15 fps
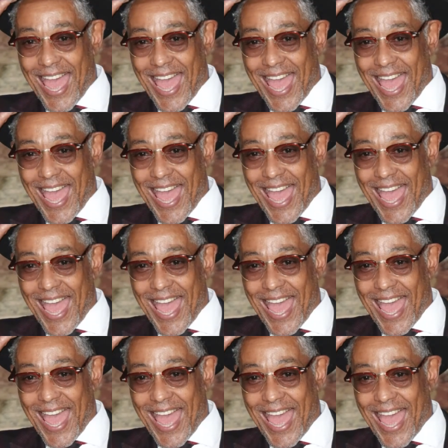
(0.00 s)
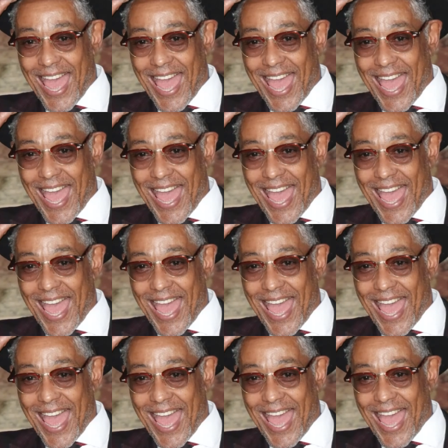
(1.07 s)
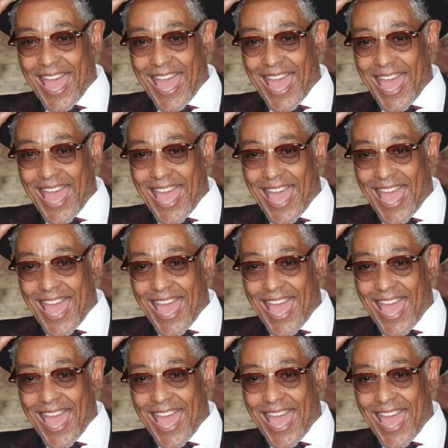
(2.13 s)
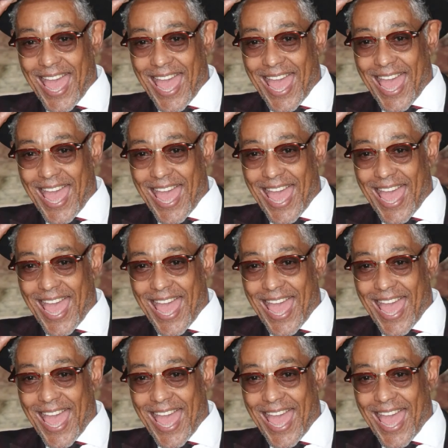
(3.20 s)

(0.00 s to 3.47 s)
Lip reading: Yeah, I died and everybody that was here died